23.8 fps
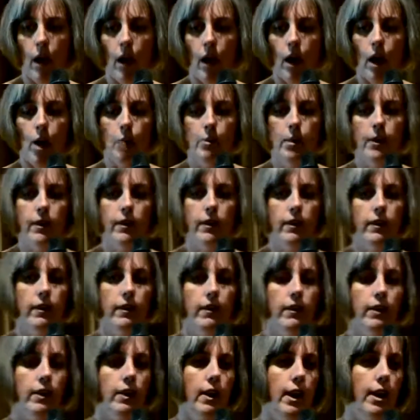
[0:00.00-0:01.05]
And
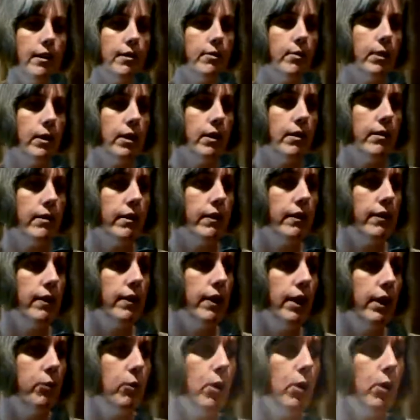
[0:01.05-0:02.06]
the last one is that the